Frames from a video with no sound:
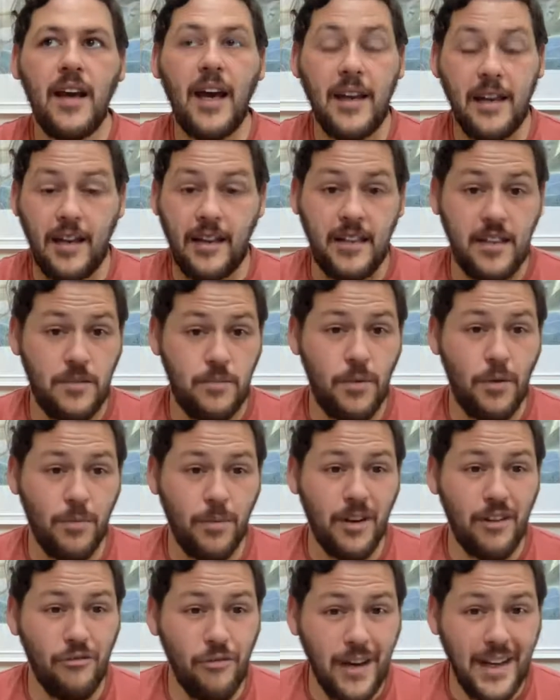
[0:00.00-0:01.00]
it's
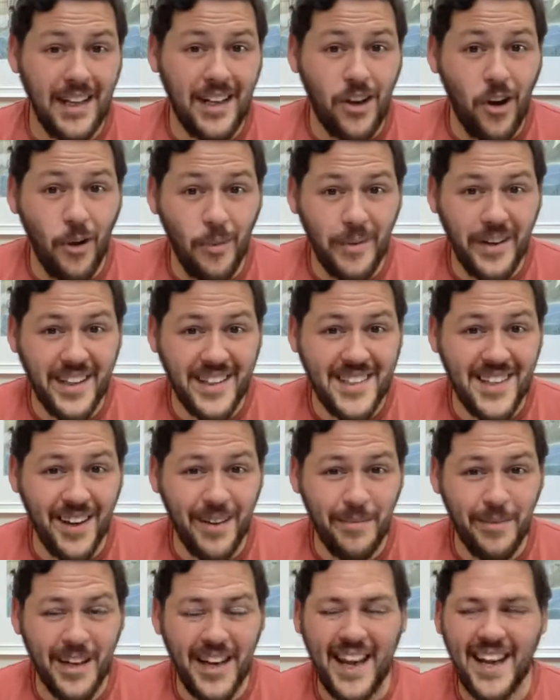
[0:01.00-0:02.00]
probably a really common
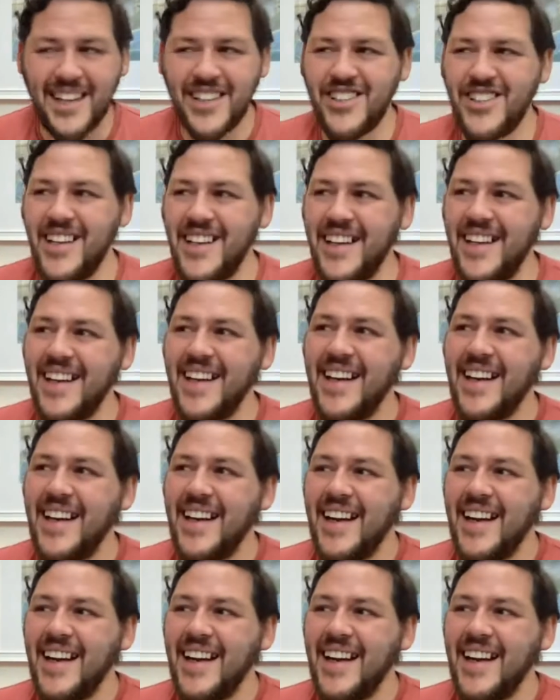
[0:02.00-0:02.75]
example, actually.